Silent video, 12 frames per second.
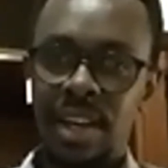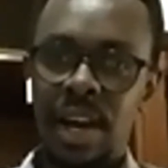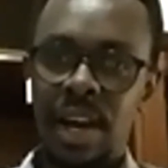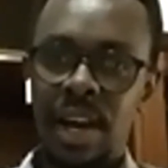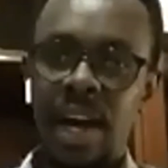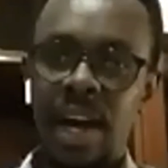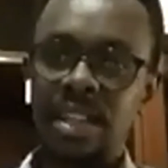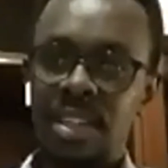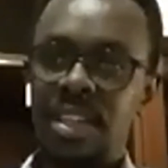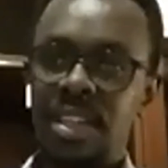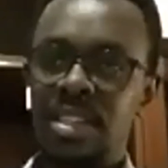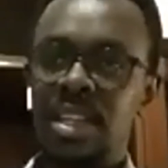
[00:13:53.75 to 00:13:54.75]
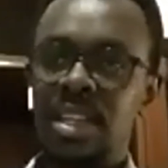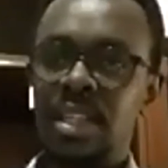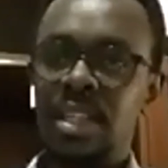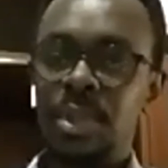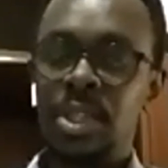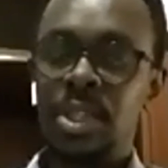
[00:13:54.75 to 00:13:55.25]
other things that we
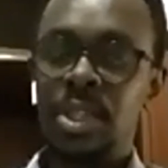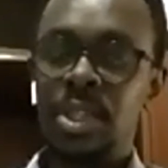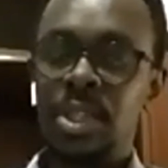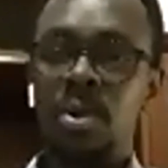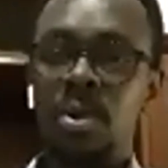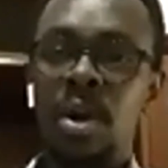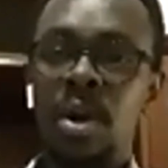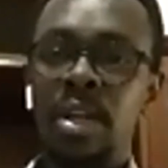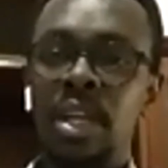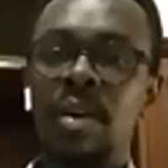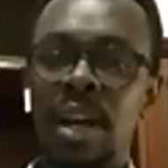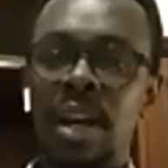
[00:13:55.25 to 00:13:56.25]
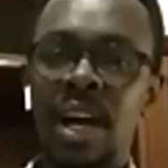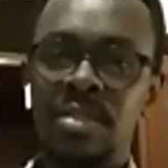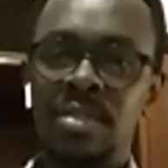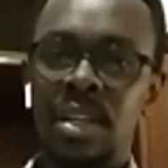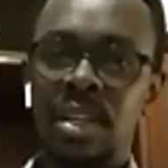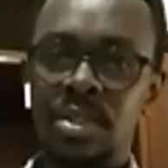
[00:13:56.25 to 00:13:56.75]
try to learn in our
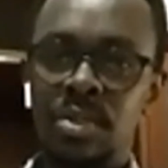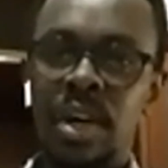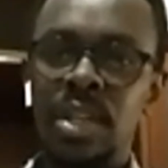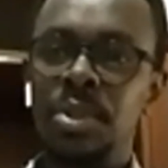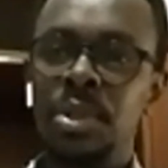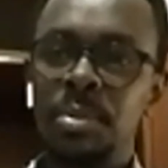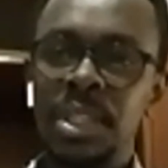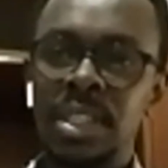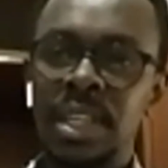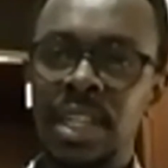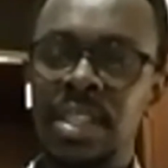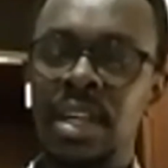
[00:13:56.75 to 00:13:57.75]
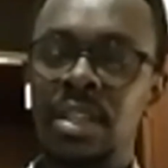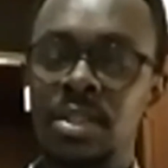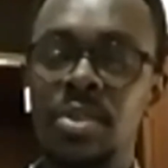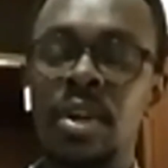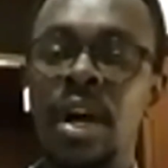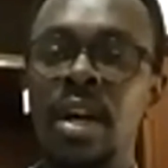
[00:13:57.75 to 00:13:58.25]
lives and try to imitate and
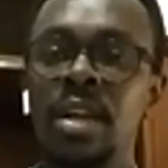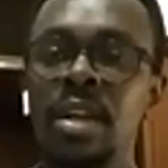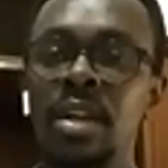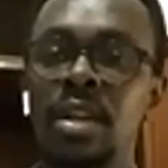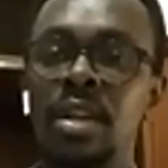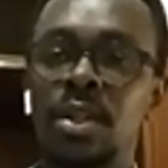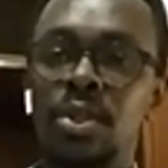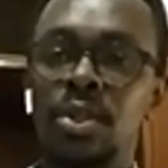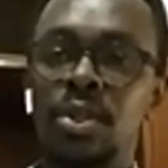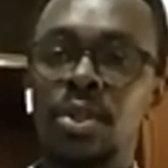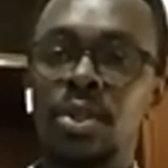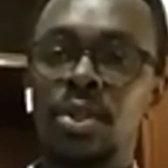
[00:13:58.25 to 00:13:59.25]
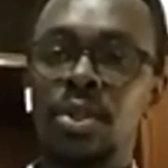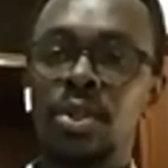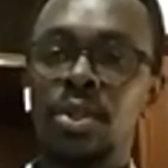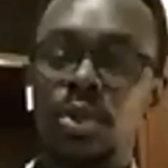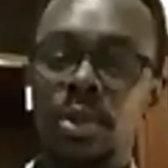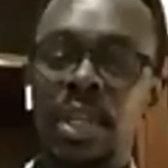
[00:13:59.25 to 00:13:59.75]
try to
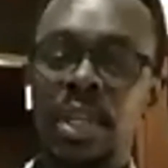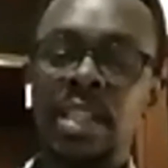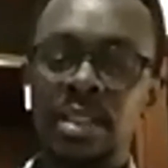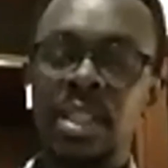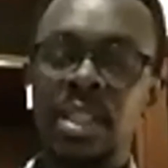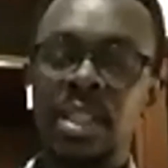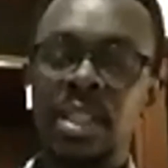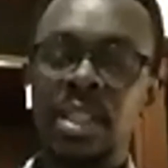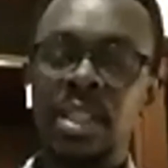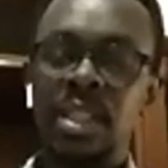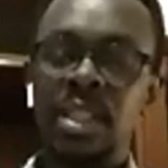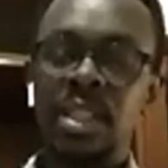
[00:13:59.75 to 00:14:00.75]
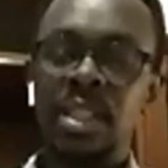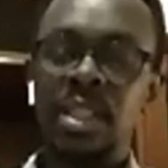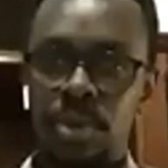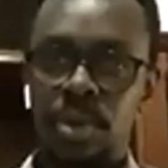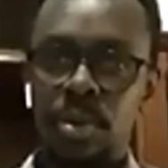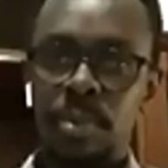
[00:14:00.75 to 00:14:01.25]
get deep into
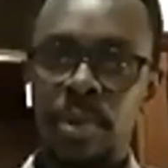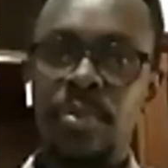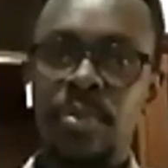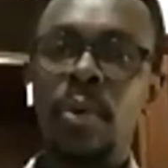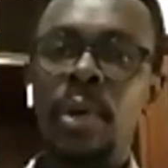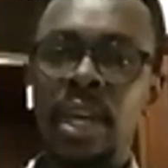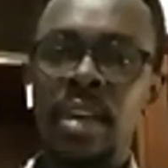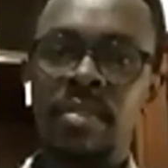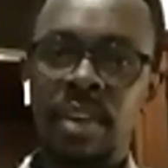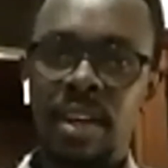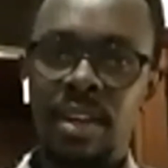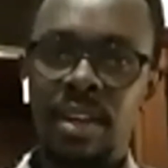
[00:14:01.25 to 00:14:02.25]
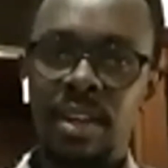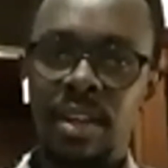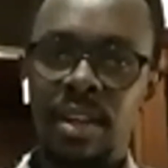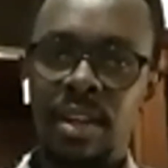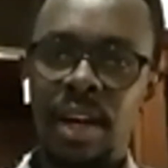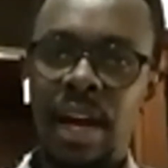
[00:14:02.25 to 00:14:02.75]
before we even
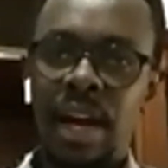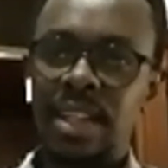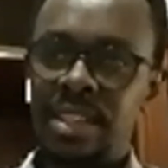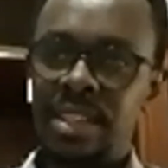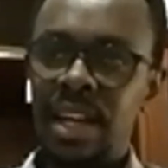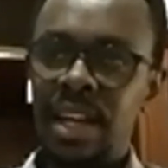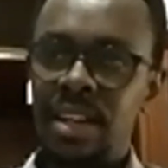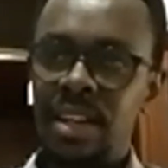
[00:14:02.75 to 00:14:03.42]
understand